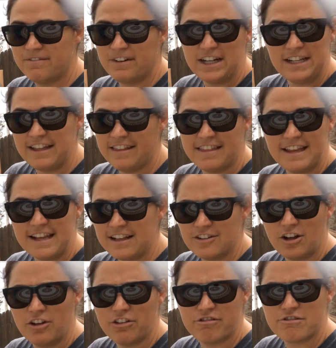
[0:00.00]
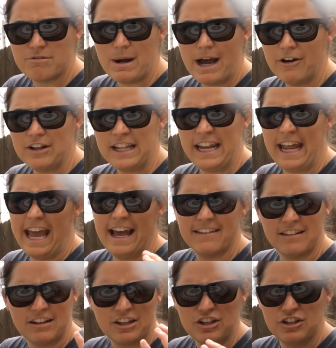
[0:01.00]
funny things all throughout, and it
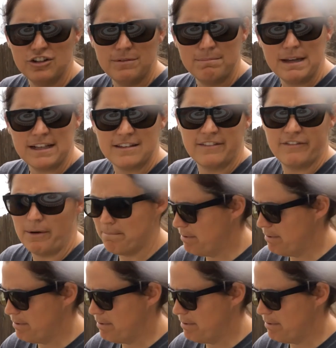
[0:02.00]
had a good mix of a